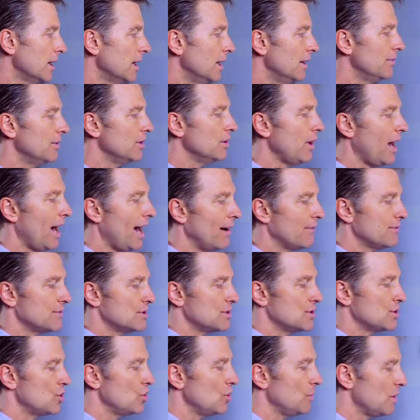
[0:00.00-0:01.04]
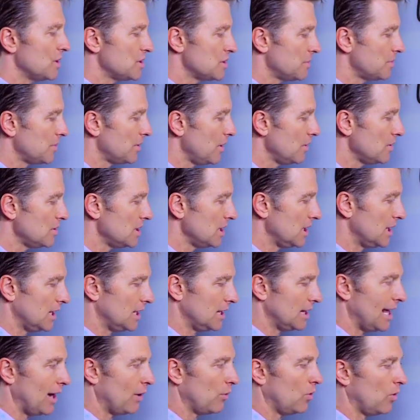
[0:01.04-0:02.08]
If you have too much
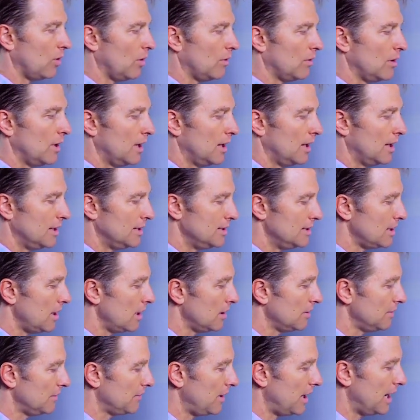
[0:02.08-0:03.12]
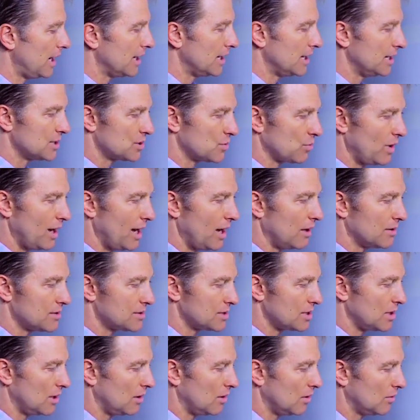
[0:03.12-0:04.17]
protein, that will nullify it as well.
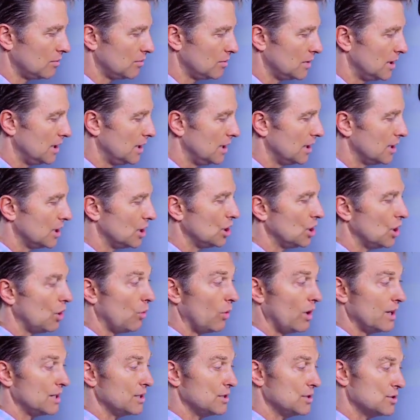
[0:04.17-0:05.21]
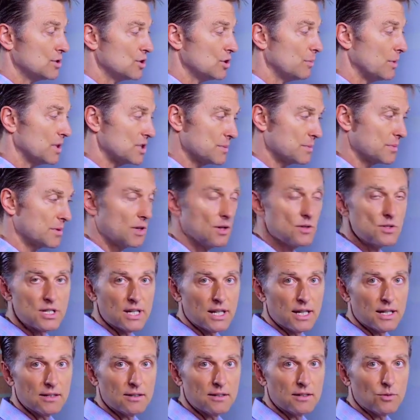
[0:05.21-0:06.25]
So you don't want to do too much
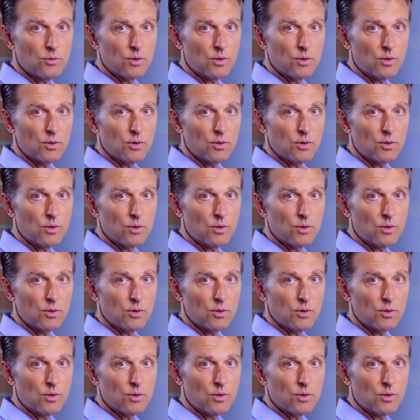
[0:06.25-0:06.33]
protein.